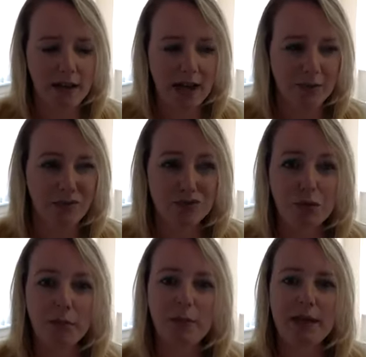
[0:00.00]
And
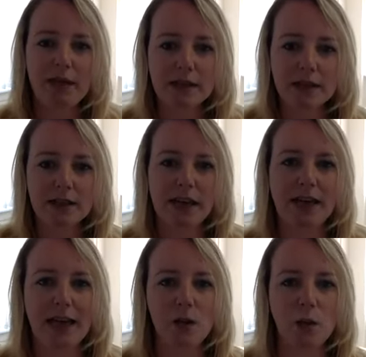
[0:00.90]
probably it's going to take
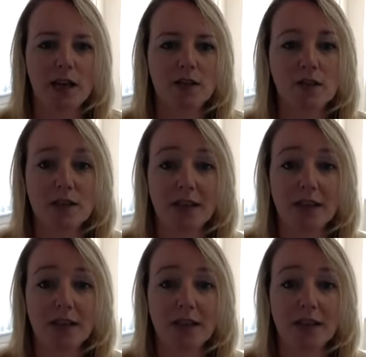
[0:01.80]
8 weeks for us